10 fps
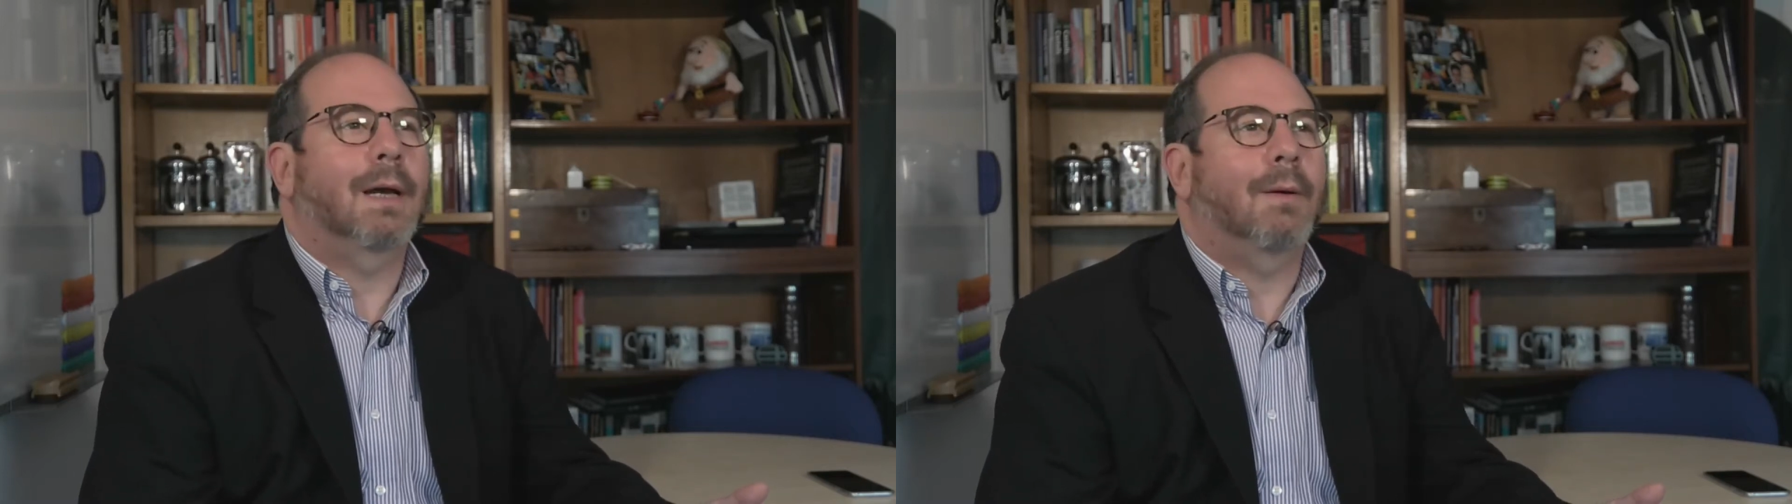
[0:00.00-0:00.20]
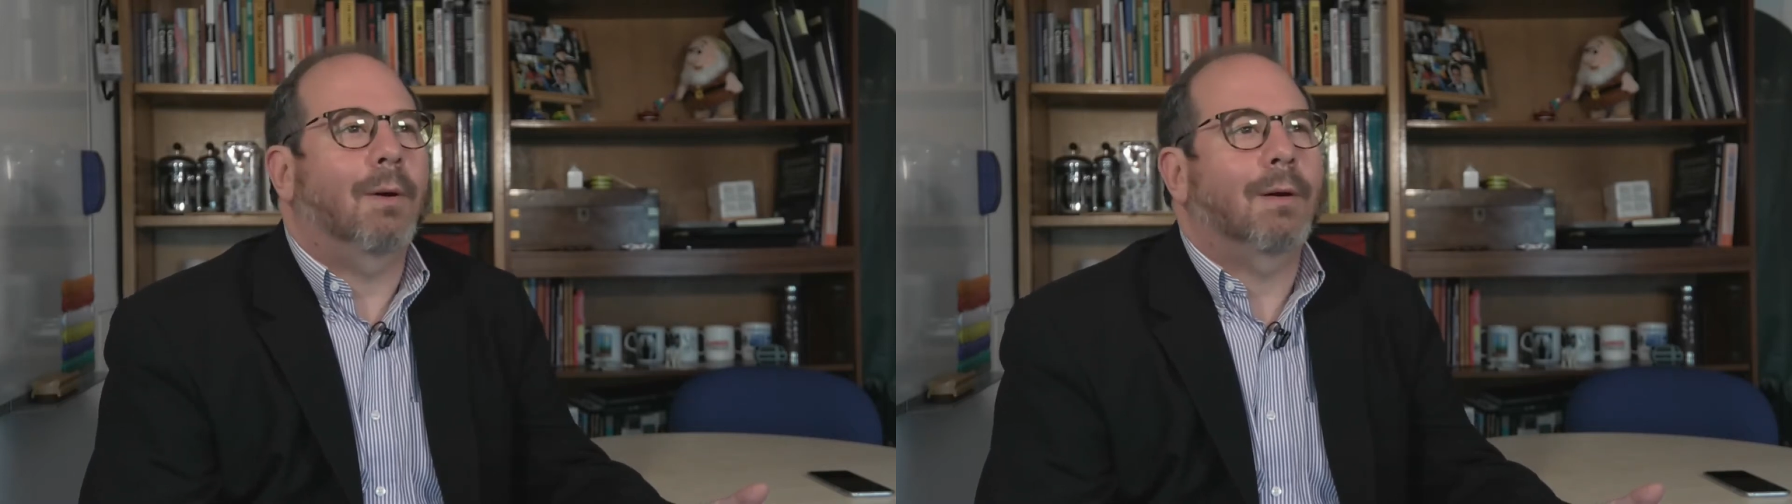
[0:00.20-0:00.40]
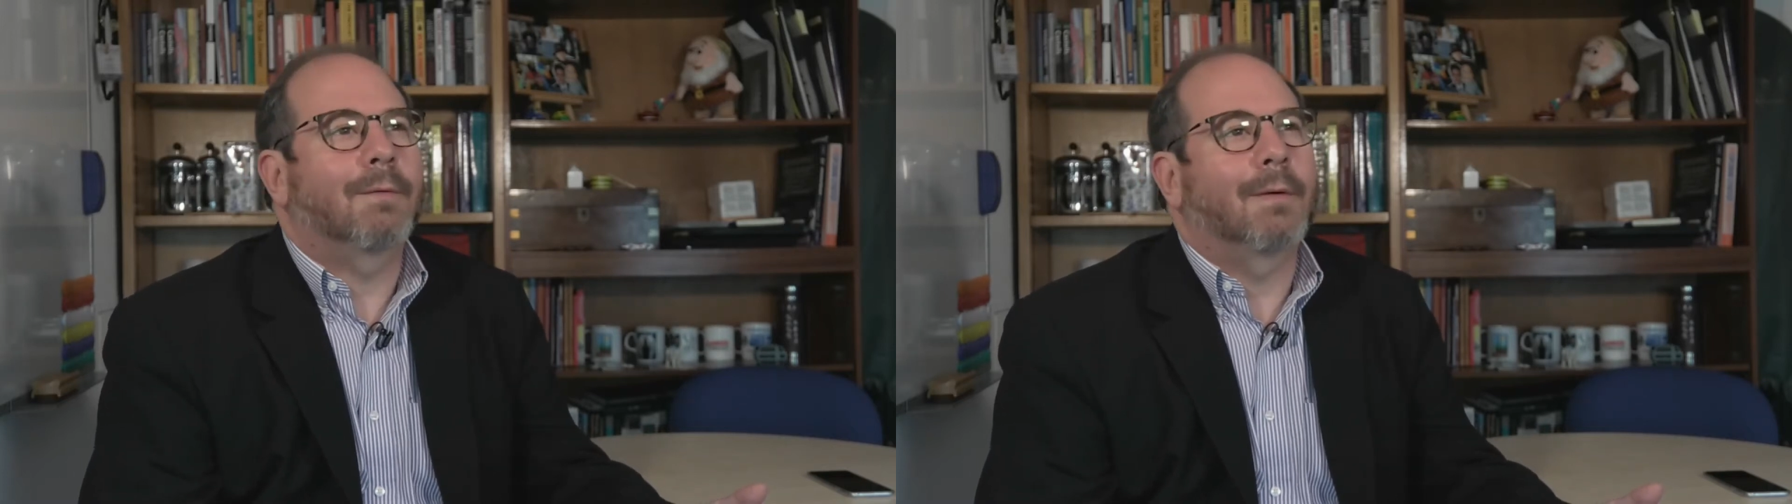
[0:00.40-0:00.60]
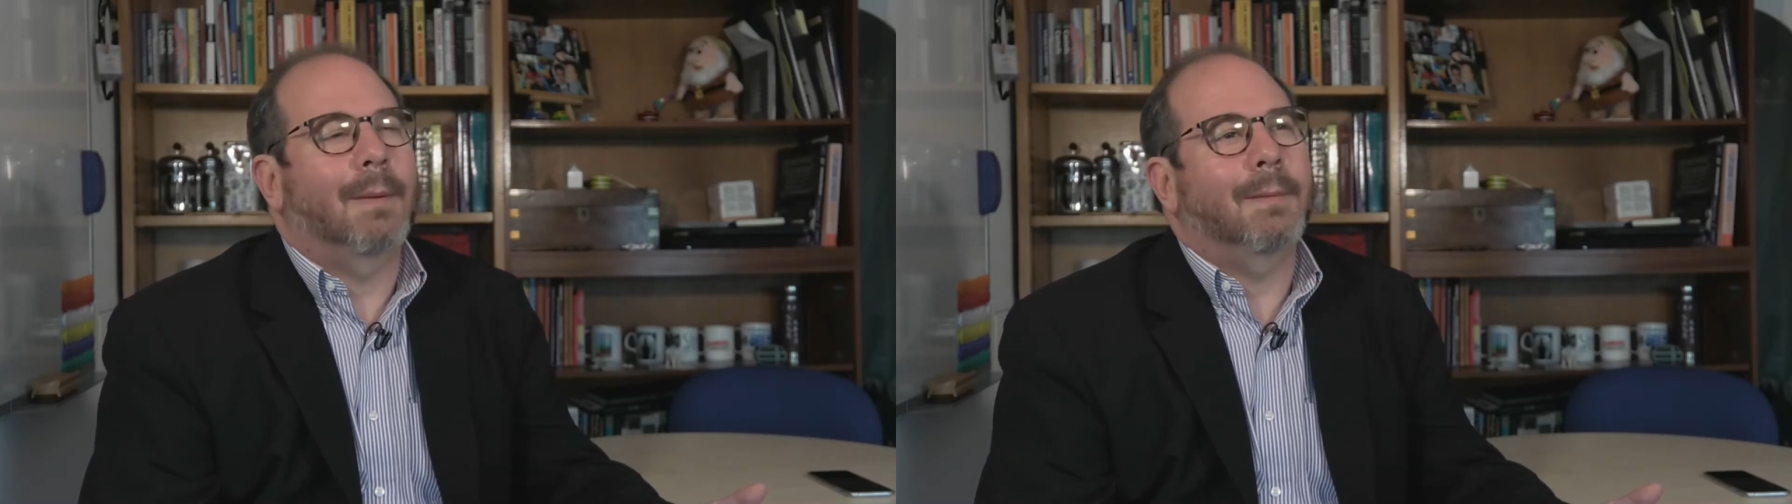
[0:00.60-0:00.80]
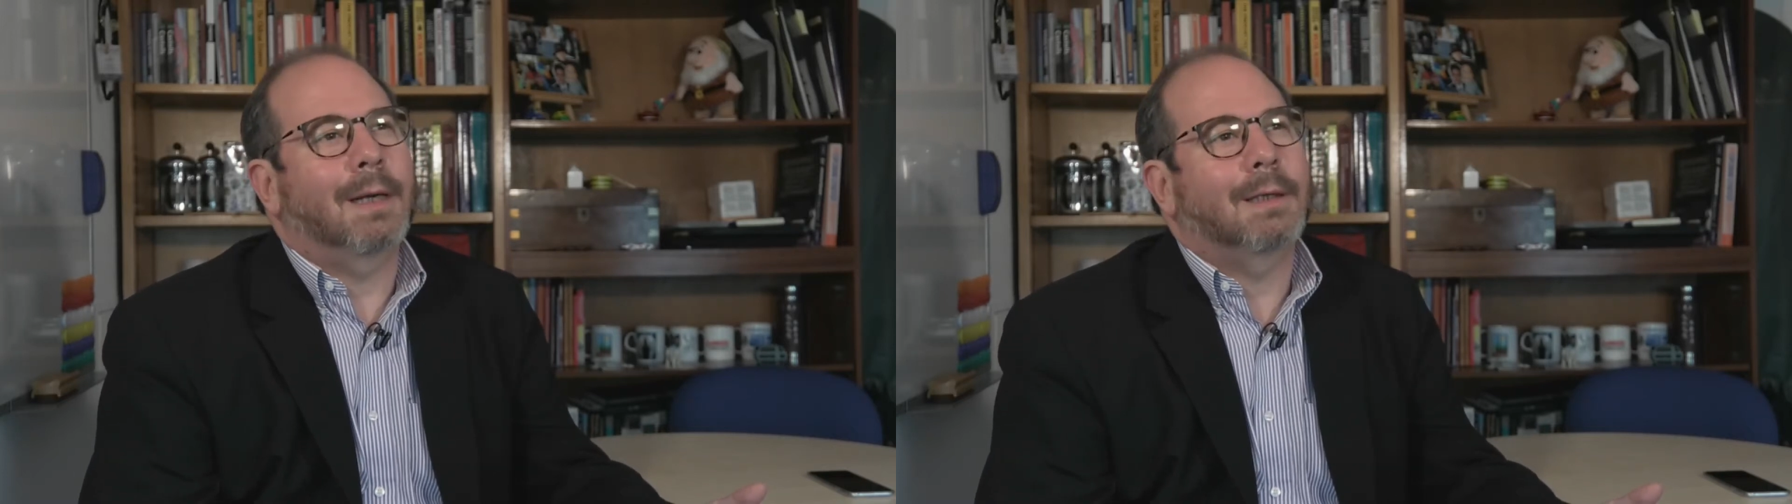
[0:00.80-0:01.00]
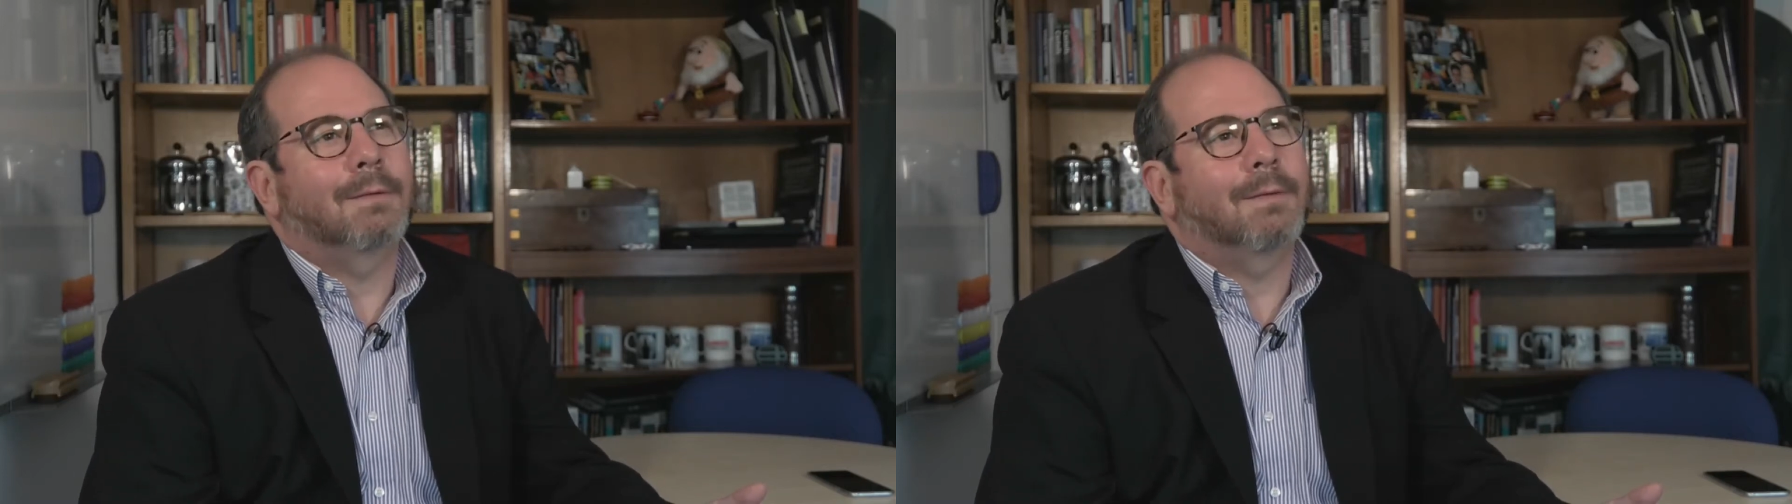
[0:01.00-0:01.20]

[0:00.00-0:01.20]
I work from 9 to